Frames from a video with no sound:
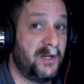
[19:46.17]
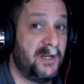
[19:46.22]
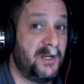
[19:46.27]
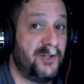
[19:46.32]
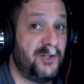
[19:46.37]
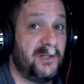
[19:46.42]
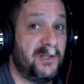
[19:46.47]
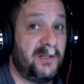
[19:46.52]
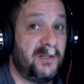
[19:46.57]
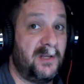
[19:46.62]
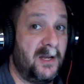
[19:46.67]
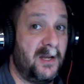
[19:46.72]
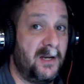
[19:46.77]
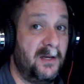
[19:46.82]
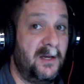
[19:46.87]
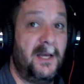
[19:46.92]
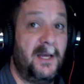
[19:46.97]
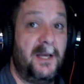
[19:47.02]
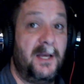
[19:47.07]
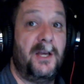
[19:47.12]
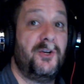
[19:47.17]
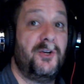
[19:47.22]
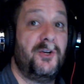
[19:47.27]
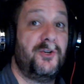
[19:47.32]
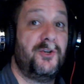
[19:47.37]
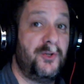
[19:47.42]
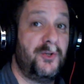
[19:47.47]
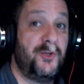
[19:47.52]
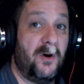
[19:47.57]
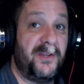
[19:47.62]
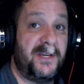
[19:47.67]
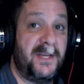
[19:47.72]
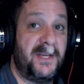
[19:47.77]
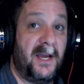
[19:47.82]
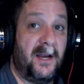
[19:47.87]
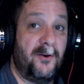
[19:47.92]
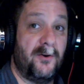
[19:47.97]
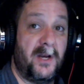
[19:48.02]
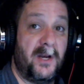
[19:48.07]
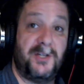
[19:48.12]
She's got to do all the
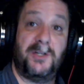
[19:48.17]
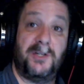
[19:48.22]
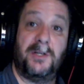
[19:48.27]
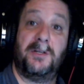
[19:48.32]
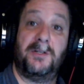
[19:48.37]
decorations,